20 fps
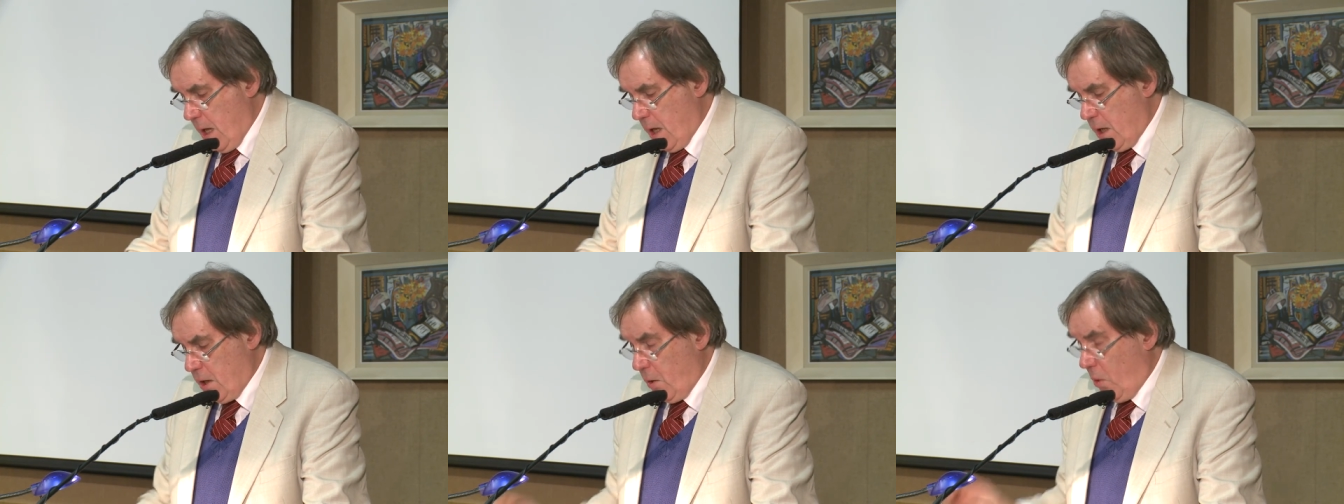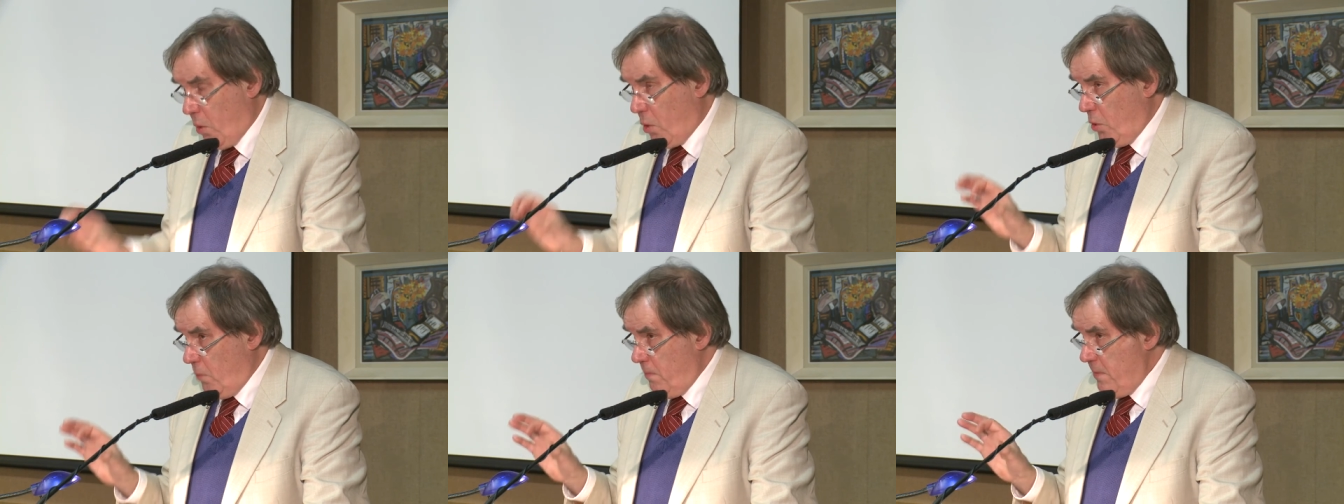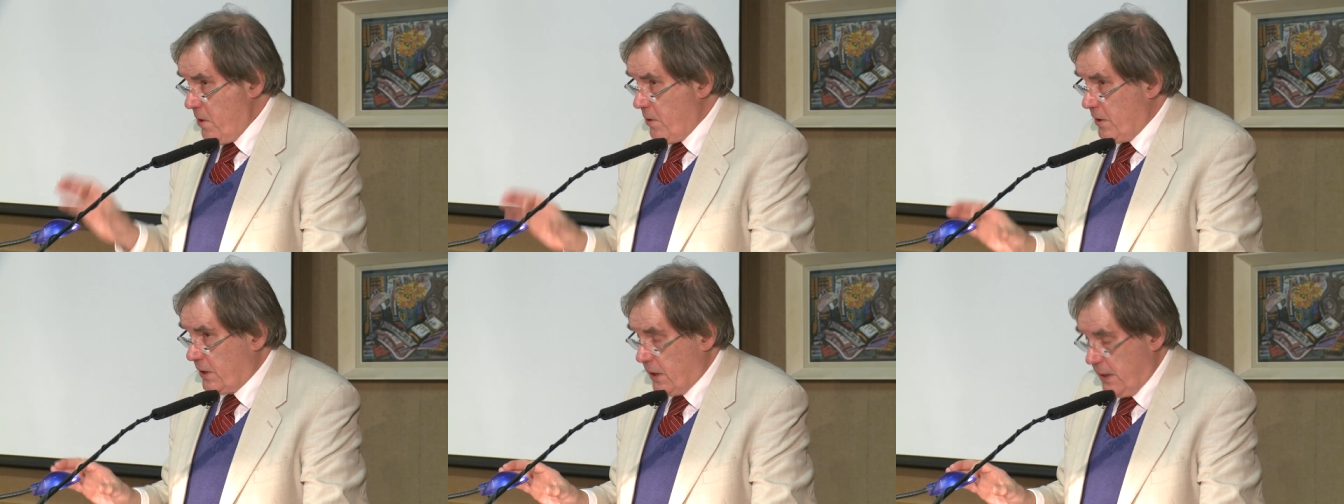uh, all
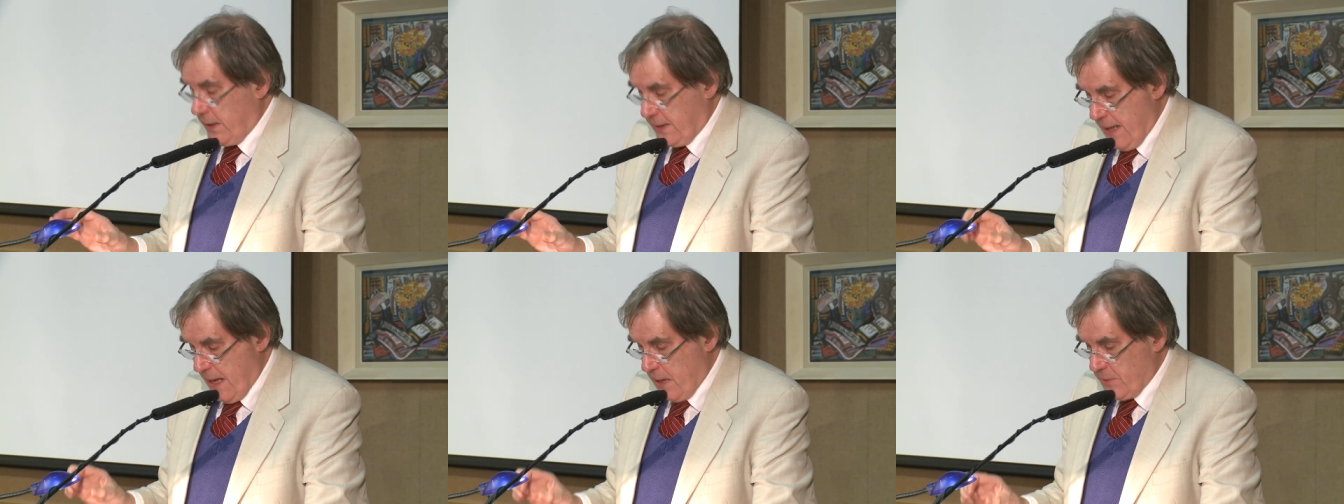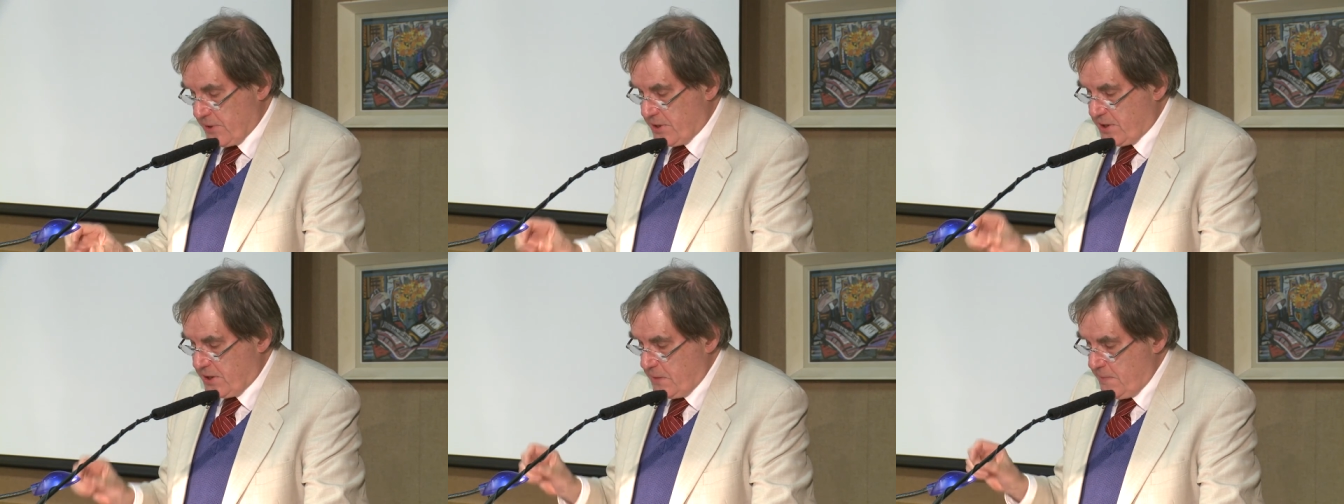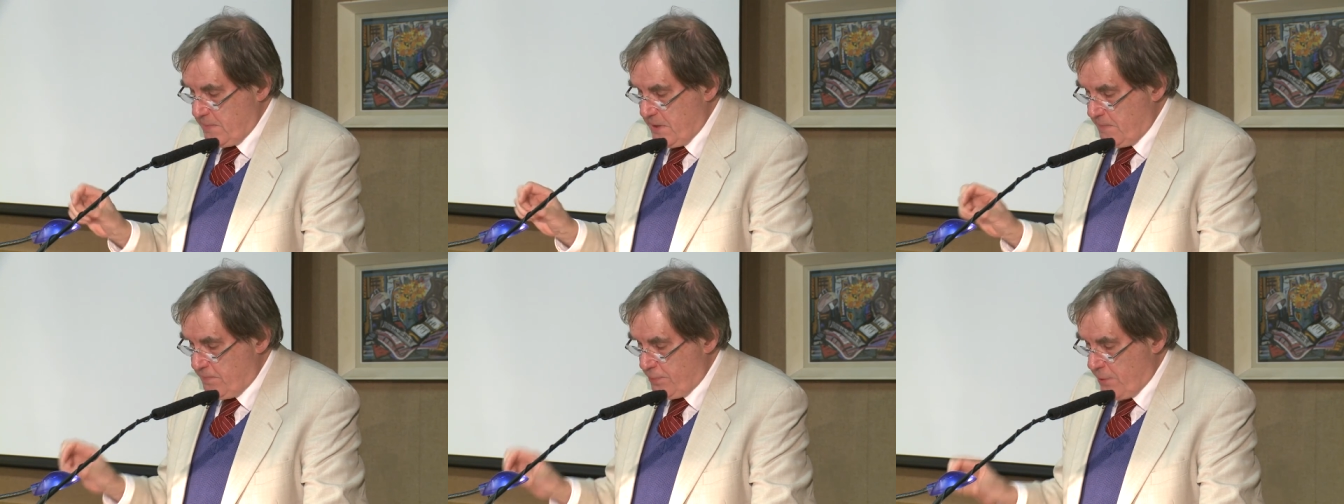miracle accounts
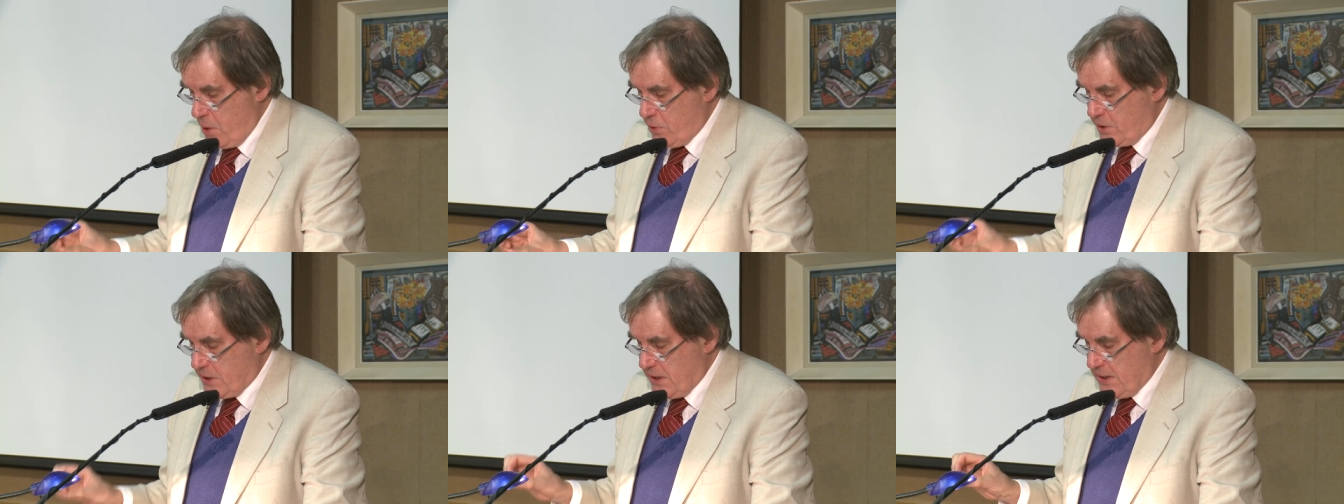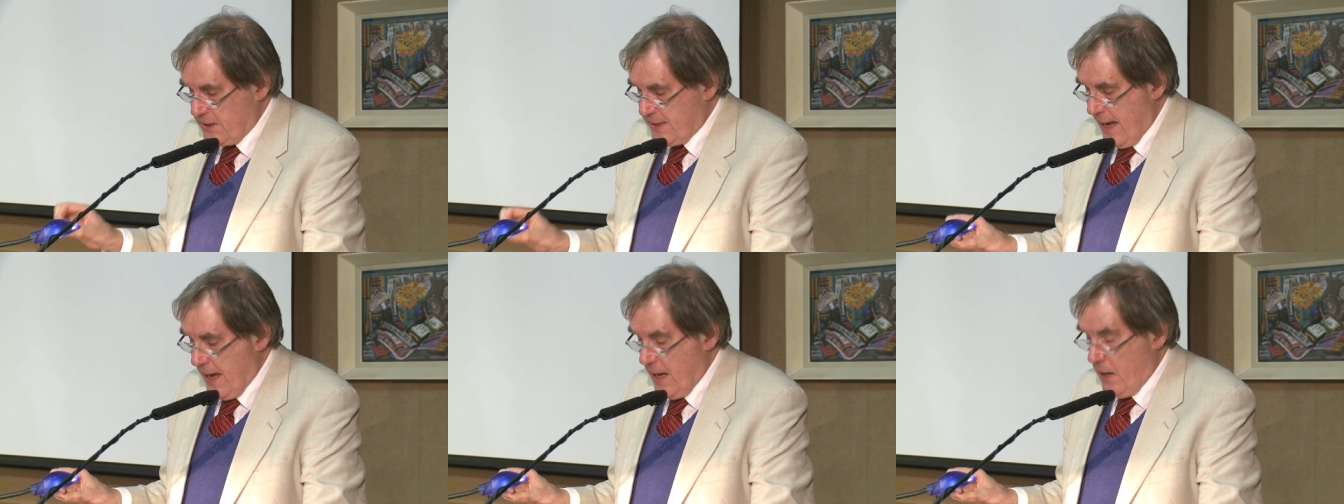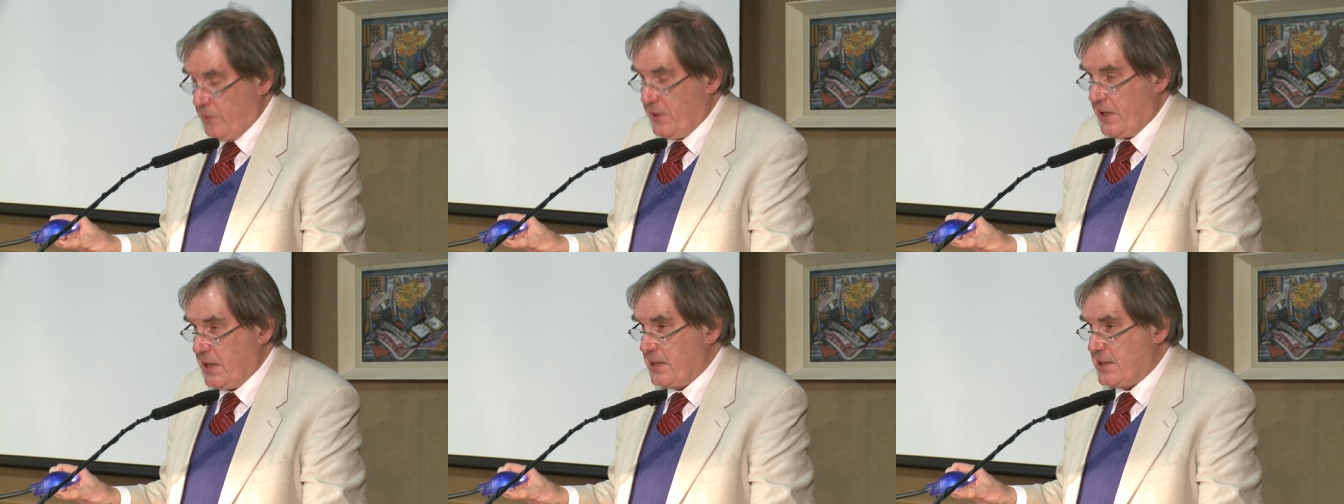can be broken
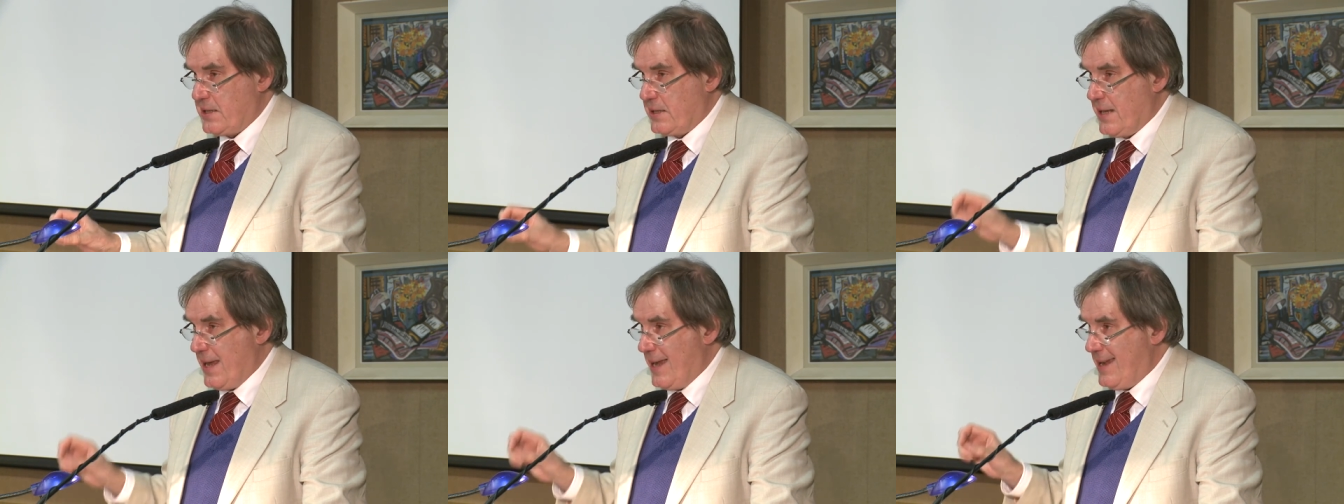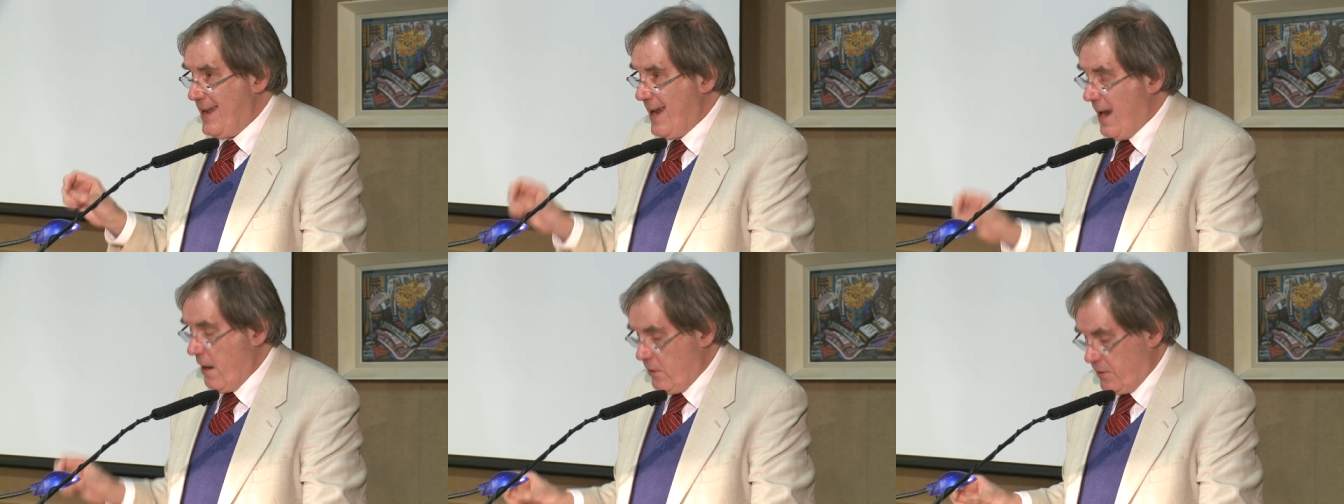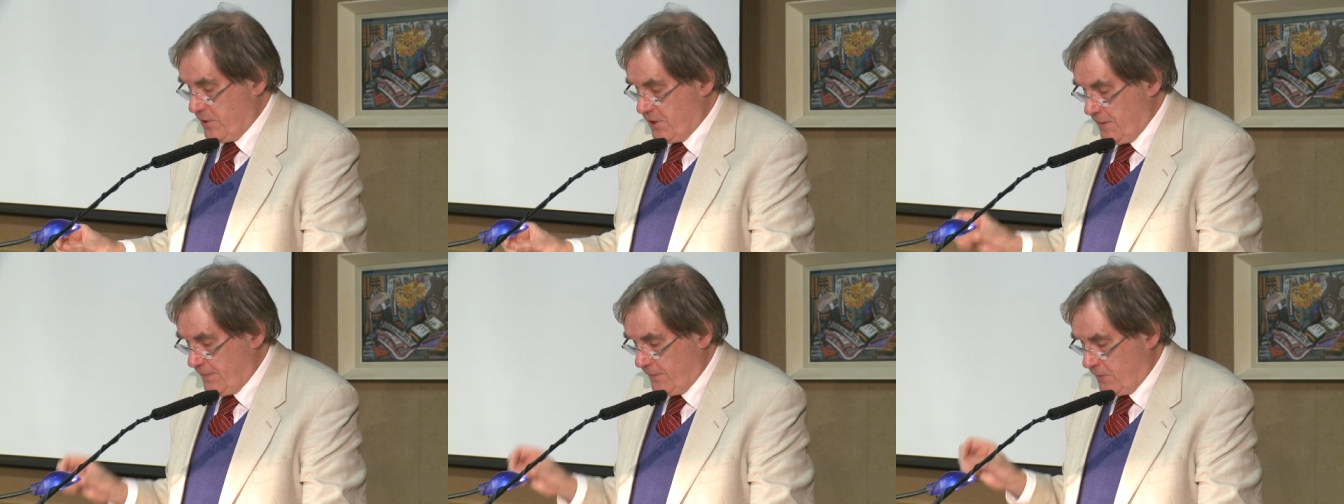down into their
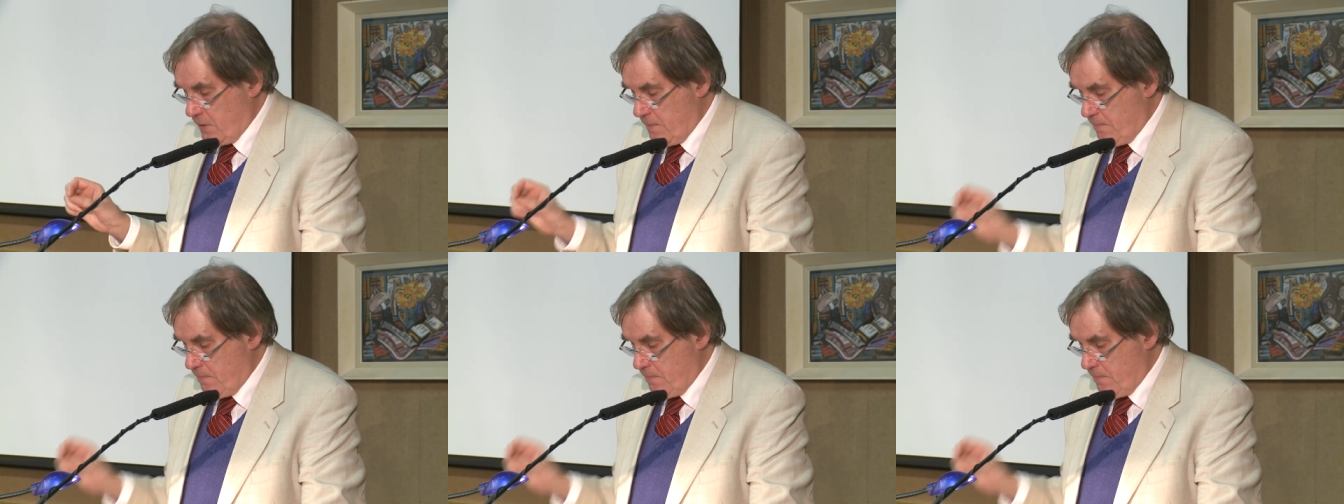narrative